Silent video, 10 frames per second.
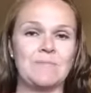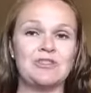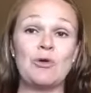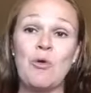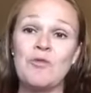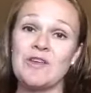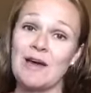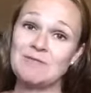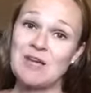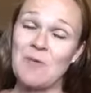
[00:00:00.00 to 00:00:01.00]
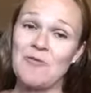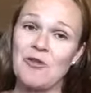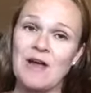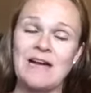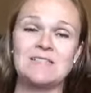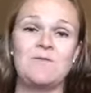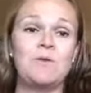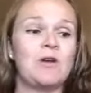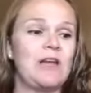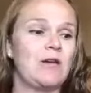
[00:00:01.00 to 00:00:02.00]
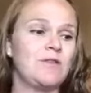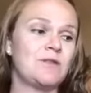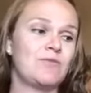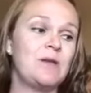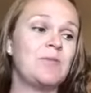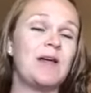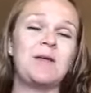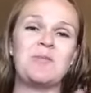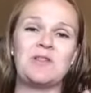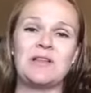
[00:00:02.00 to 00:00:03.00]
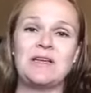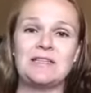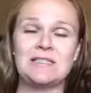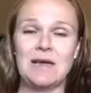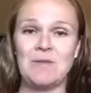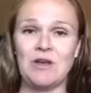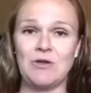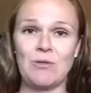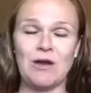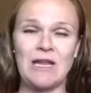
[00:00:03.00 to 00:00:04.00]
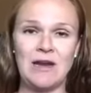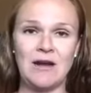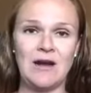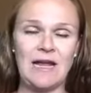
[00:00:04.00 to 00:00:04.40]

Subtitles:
So hopefully that was helpful. Guys, if you were here on the replay, please let me know you were here.